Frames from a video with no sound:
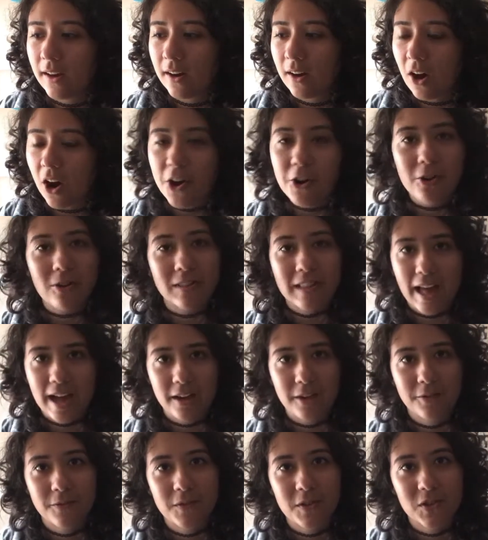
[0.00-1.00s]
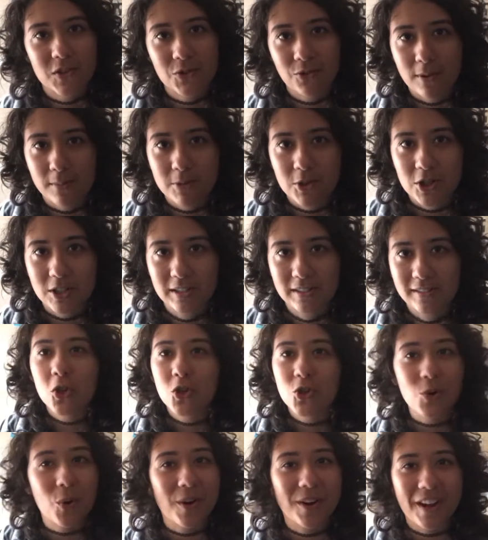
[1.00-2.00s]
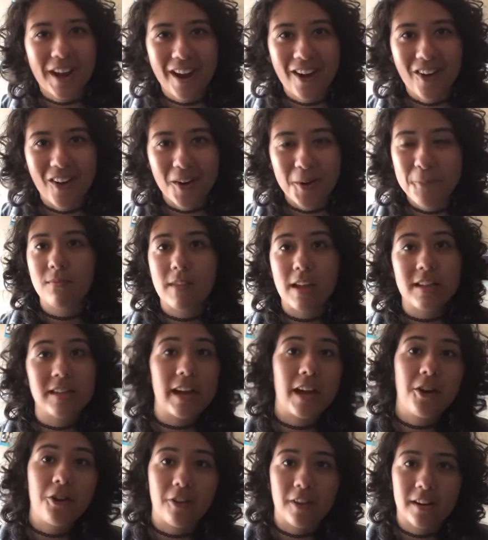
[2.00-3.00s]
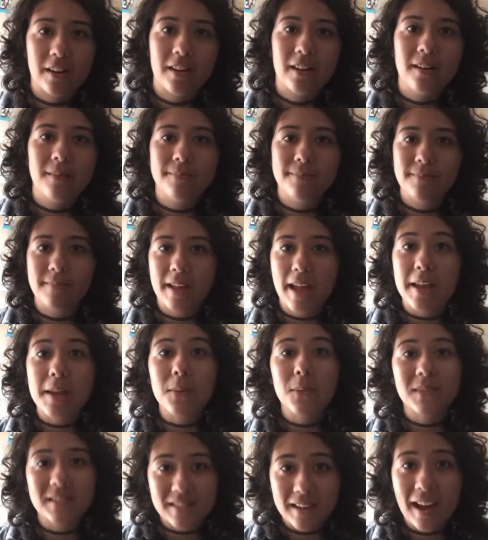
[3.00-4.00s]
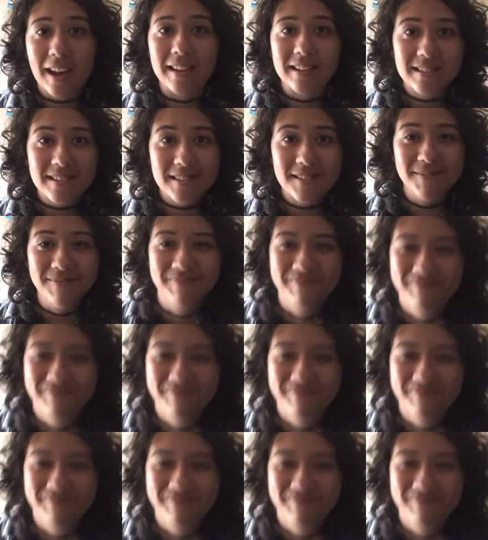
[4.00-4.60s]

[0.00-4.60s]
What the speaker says: utter lack of description. Short hair. They decorated it, and it was nice.